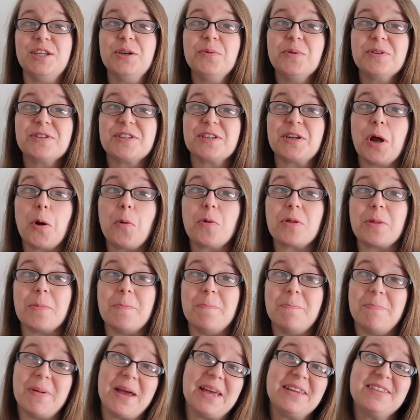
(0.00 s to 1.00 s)
you want to know what
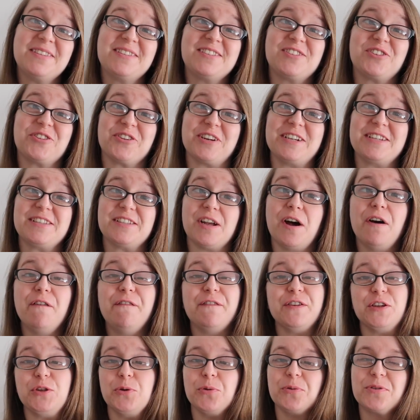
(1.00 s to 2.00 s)
the best treats
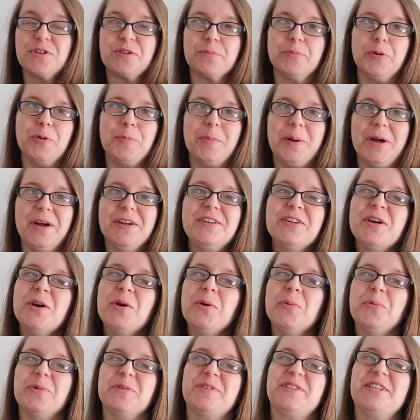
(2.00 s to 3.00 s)
are for your small bird?
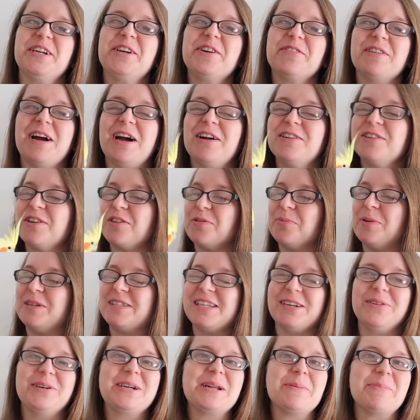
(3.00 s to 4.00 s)
Well, stick around because we're
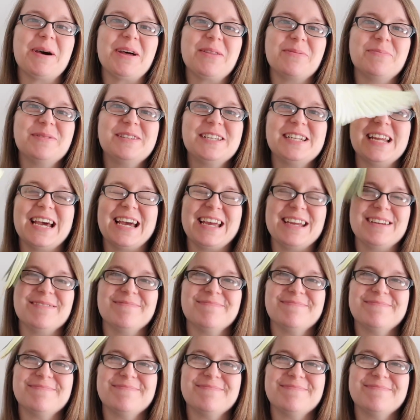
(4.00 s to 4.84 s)
talking about them today.